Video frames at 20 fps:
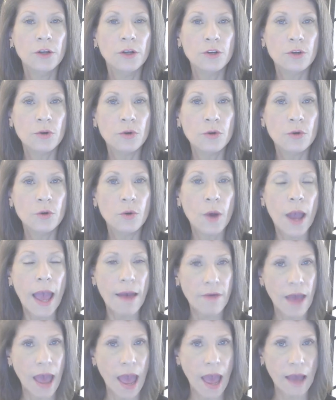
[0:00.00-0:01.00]
to
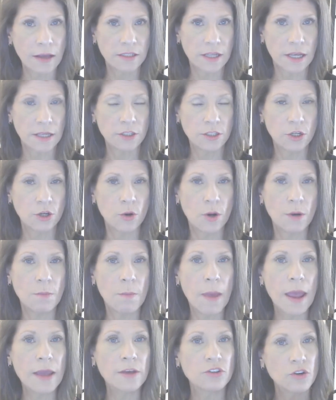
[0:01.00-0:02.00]
have access to and
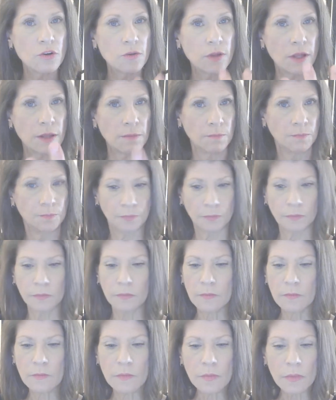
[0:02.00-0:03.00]
make sure that
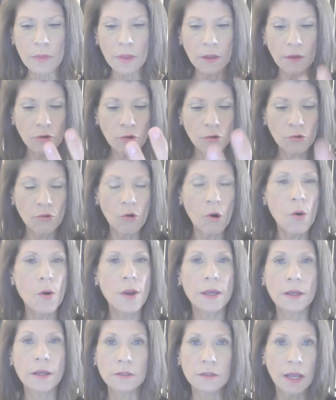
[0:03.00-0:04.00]
you're
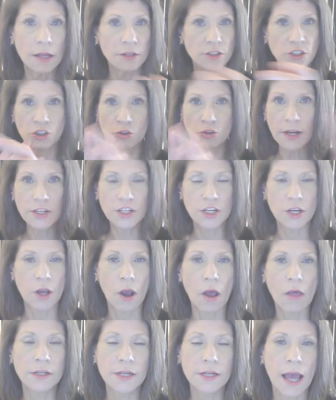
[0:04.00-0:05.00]
growing and stretching
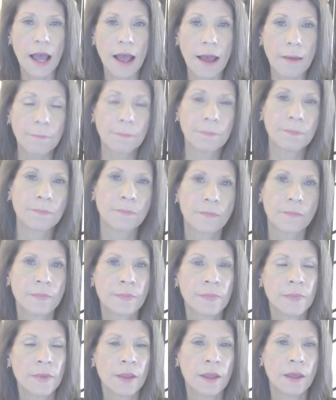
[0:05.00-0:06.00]
all the time.
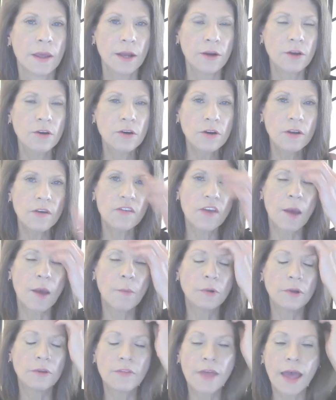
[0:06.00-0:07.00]
And a good
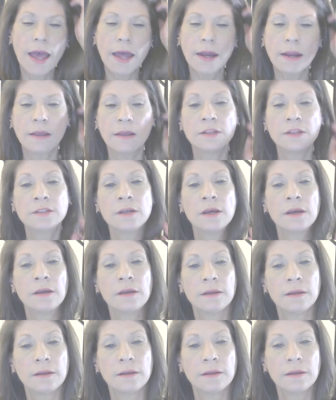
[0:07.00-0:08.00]
example of that is,
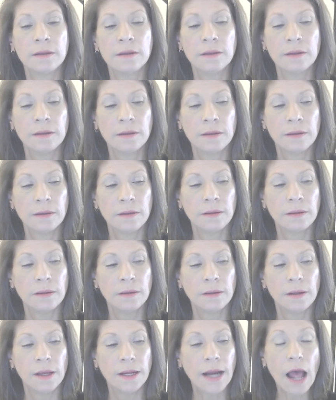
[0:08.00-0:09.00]

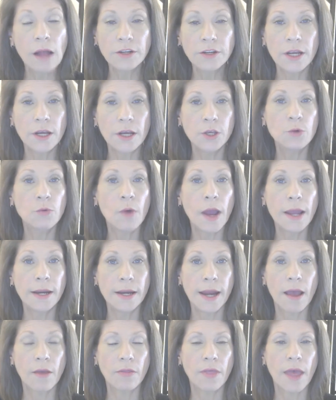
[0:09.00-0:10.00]
and I'll tell you right
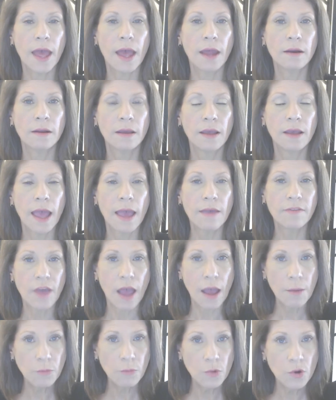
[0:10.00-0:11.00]
now that as
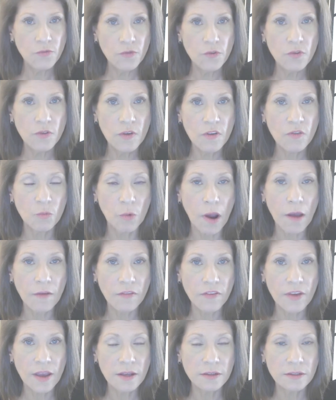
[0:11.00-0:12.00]
I move through this
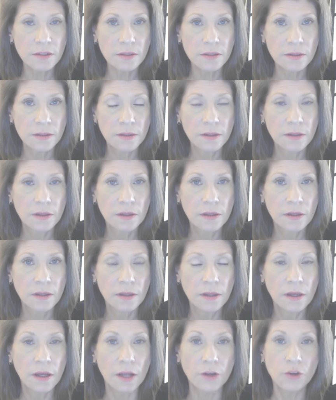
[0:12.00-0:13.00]
process,
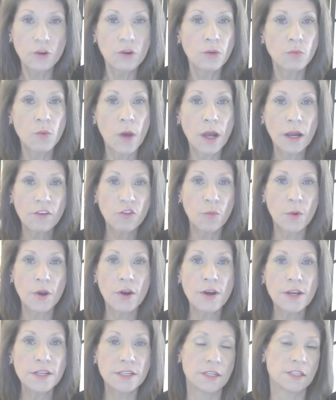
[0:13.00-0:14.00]
and you could well
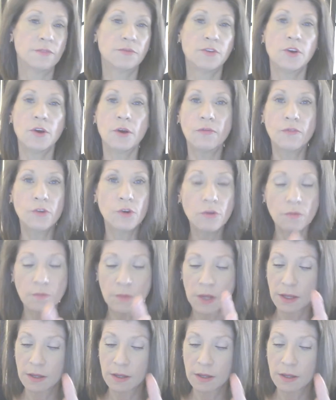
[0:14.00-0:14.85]
experience this if you're